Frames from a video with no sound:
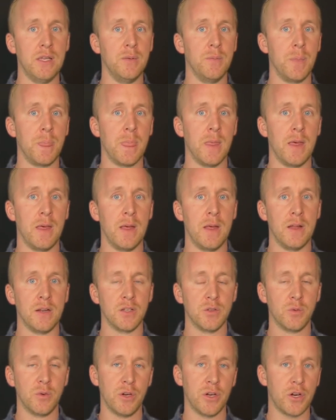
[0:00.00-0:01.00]
I just
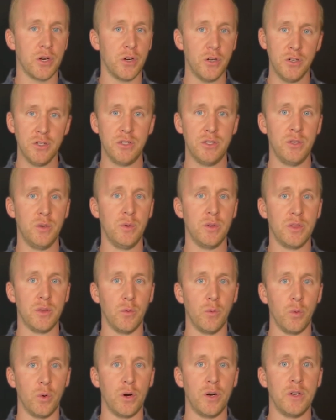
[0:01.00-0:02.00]
want to encourage you with the
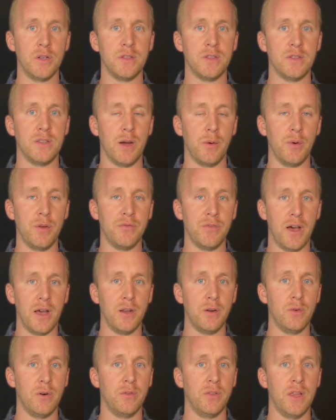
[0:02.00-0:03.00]
words that we find
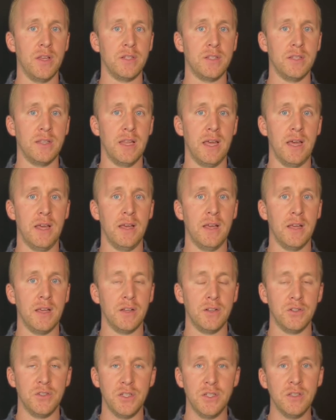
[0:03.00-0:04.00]
in Revelation that
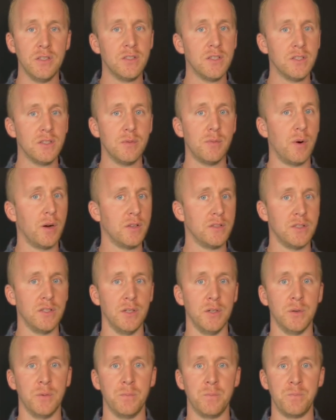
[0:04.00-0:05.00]
Jesus is amongst
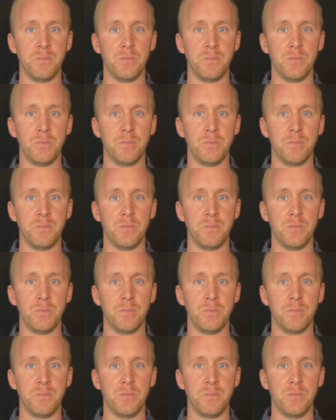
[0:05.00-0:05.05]
you,